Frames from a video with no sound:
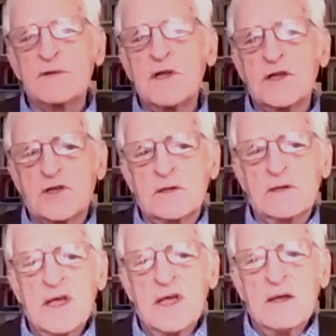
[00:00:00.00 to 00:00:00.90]
creation.
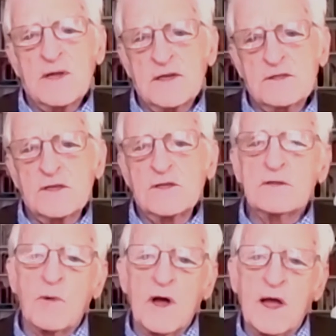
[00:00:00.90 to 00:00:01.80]
Because this
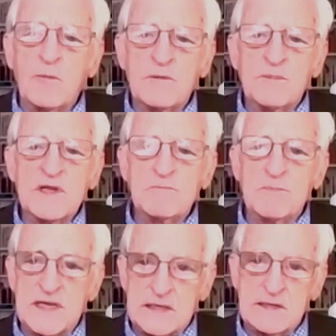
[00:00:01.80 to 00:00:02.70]
is why we're being
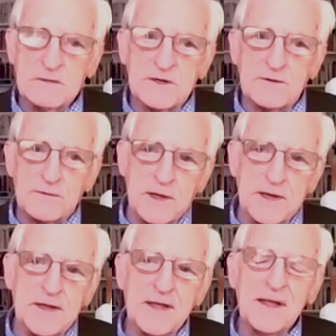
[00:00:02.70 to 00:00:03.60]
bitten,
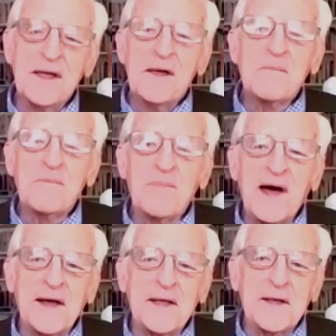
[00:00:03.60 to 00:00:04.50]
literally,
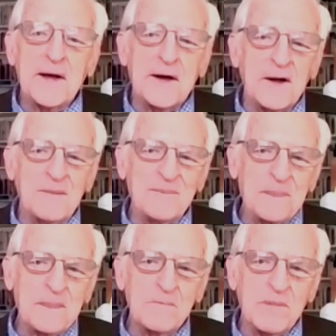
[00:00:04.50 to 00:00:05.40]
by
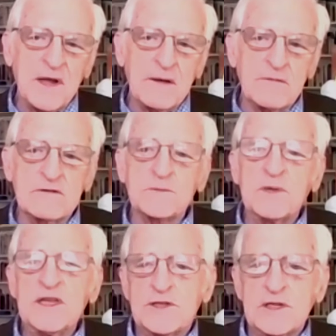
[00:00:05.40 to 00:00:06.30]
other
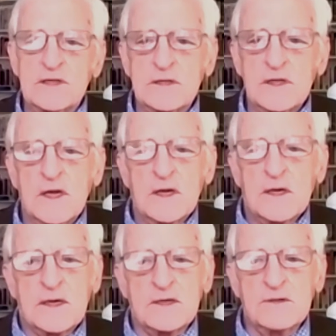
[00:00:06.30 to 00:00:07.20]
species
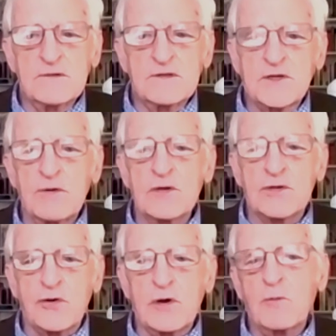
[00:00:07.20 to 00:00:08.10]
on whose
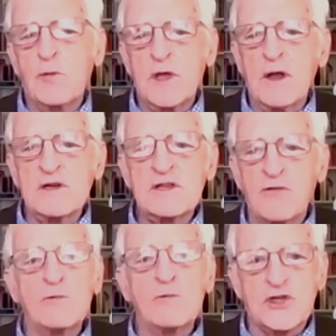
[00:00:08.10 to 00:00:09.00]
territory we are
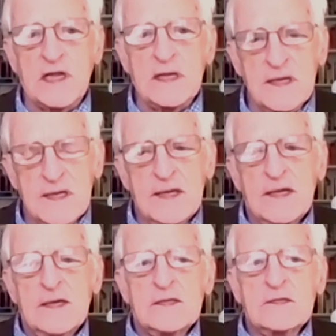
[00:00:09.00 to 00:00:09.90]
encroaching.
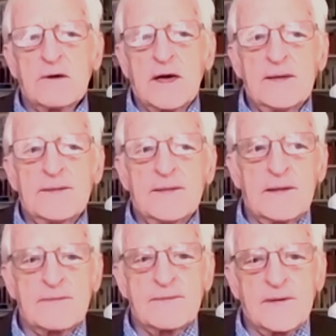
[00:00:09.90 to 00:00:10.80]
So I
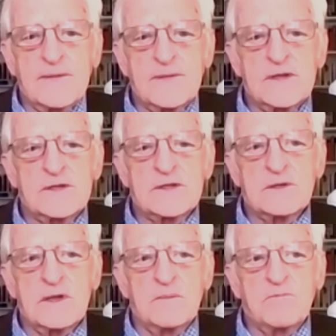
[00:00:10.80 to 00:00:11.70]
think that
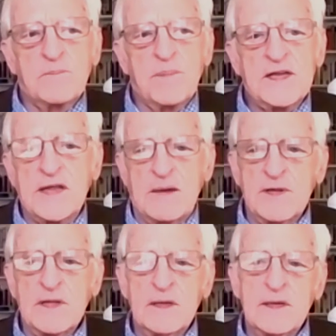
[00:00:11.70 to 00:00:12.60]
this
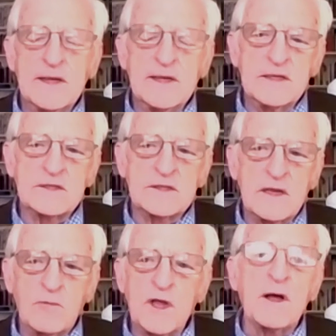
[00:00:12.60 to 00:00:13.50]
pandemic is
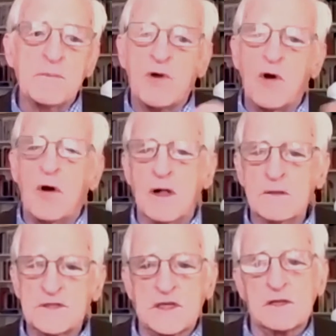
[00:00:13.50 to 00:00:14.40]
a wake-up
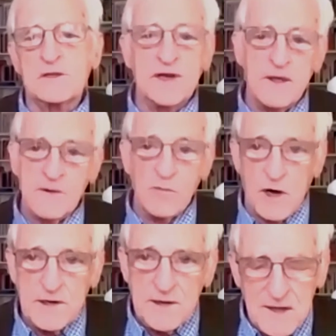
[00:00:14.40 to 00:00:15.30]
call, still another
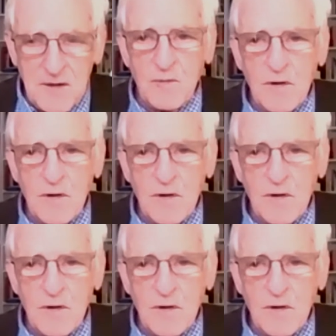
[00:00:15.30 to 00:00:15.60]
one,